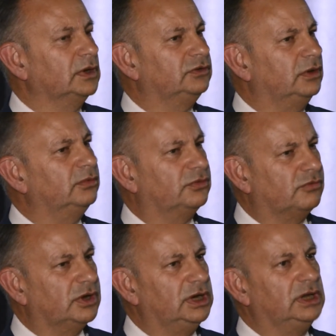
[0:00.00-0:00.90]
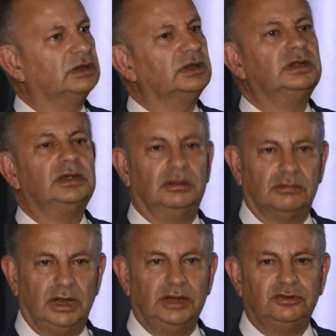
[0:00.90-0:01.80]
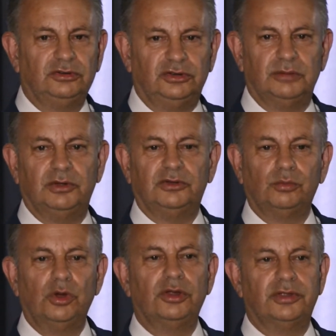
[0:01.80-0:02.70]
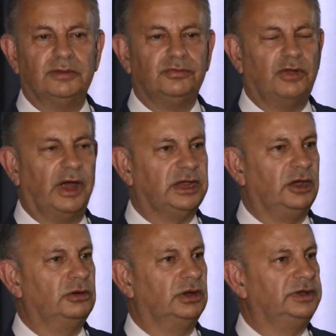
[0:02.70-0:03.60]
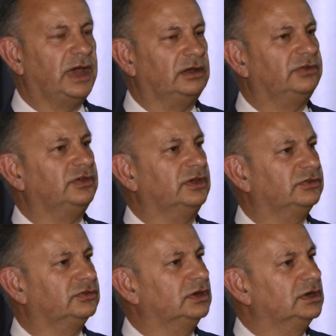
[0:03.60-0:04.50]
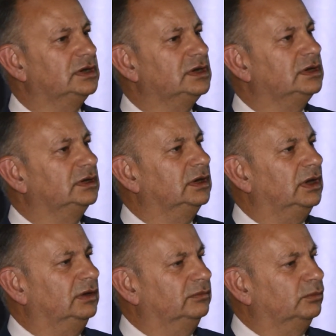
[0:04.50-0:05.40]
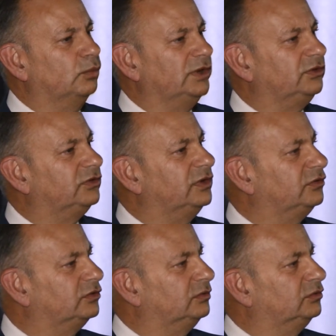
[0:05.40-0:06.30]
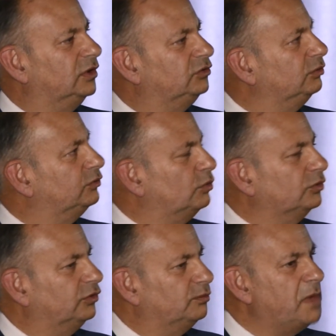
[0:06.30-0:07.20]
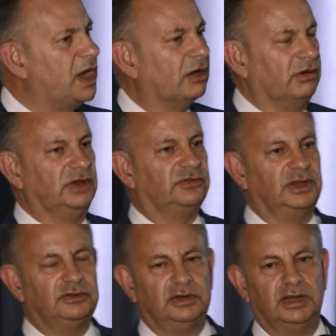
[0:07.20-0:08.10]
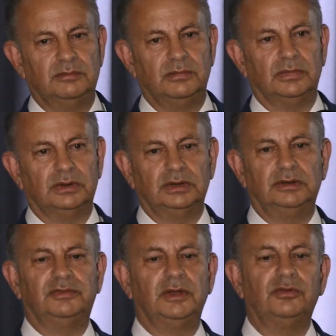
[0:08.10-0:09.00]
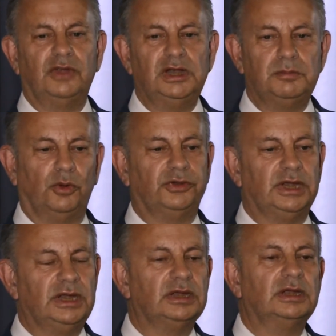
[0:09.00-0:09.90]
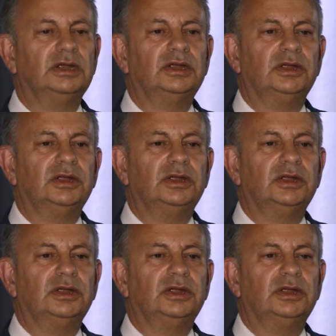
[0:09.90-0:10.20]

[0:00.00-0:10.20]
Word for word: So it was a really a relationship that's worthy of psychoanalysis. Uh, once his, Churchill's daughter Mary said to him, if there was anybody